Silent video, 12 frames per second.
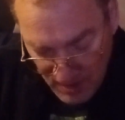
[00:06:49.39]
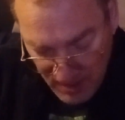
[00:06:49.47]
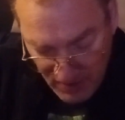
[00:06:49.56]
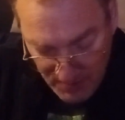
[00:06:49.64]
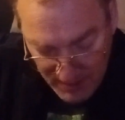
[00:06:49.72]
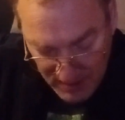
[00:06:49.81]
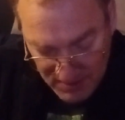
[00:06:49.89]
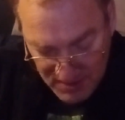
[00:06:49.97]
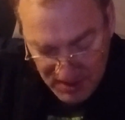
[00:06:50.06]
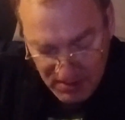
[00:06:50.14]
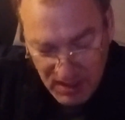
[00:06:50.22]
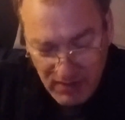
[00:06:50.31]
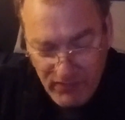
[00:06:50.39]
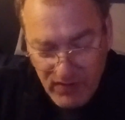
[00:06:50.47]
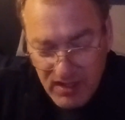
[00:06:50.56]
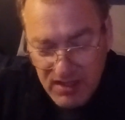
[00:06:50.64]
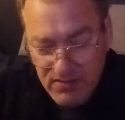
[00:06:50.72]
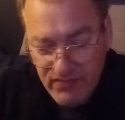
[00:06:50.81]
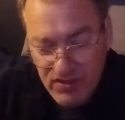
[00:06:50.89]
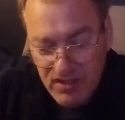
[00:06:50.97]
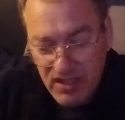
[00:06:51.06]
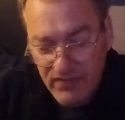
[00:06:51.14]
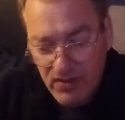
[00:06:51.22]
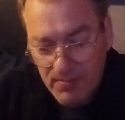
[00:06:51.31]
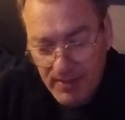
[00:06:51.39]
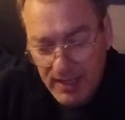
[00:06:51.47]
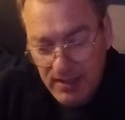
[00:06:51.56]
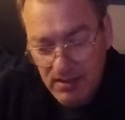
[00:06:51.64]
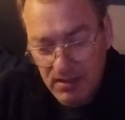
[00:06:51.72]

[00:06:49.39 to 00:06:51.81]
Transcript: Everybody can see you give you a bite.